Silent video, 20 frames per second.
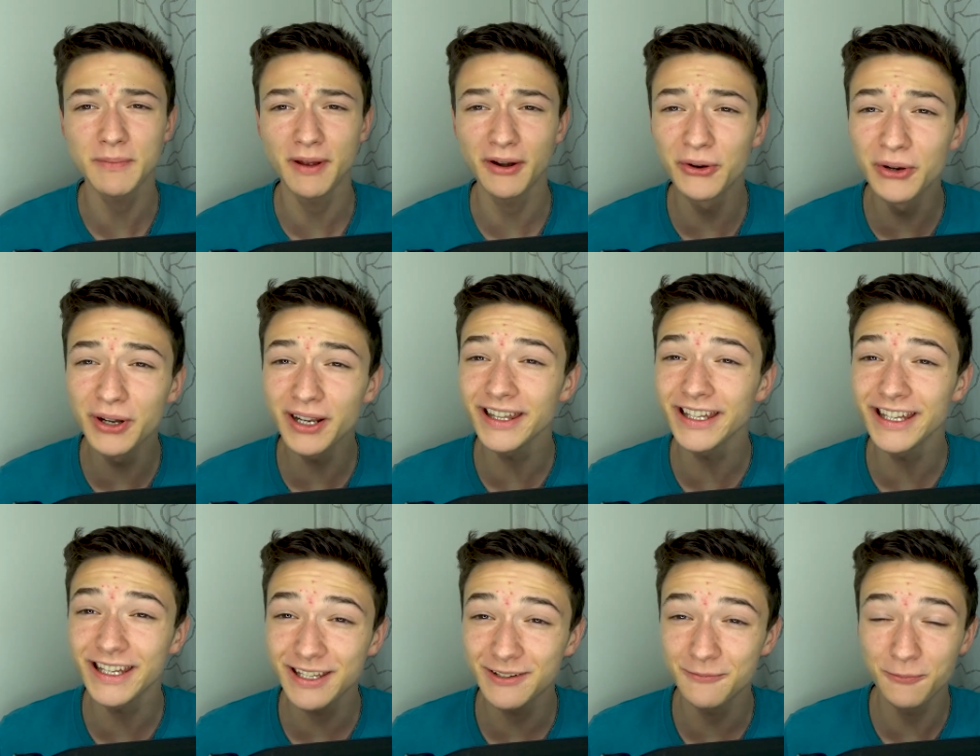I
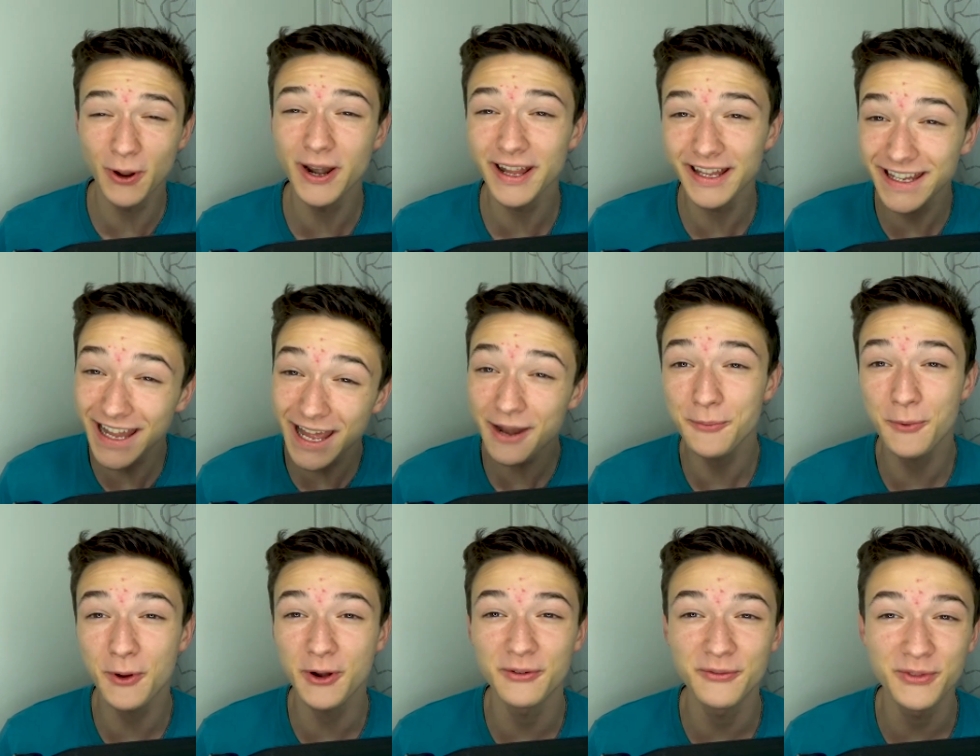really want to get
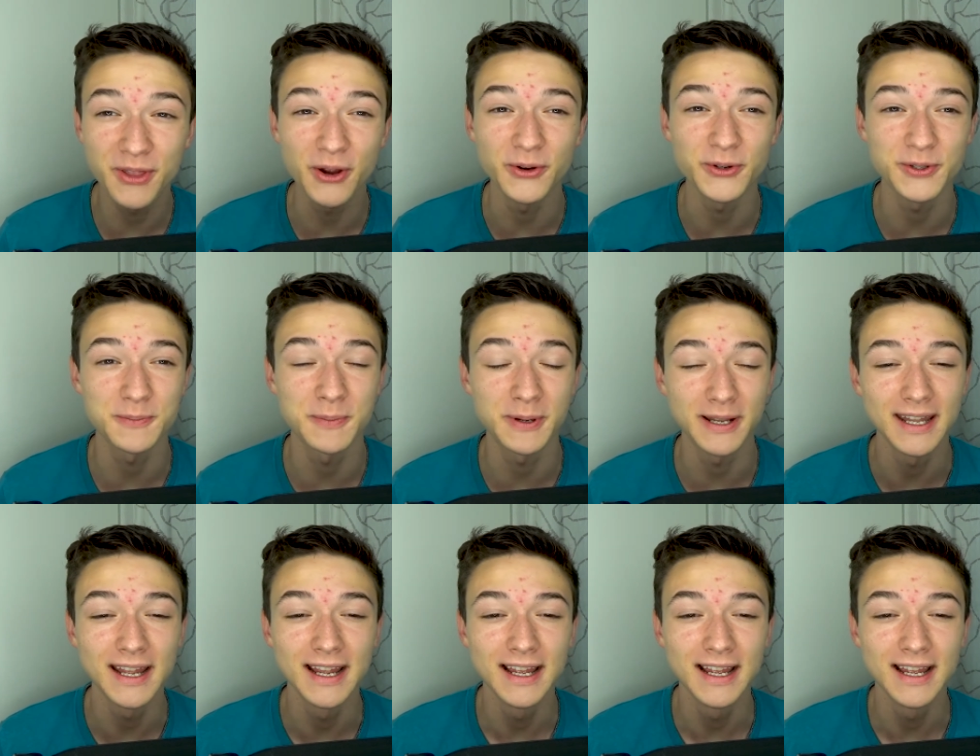one of those. But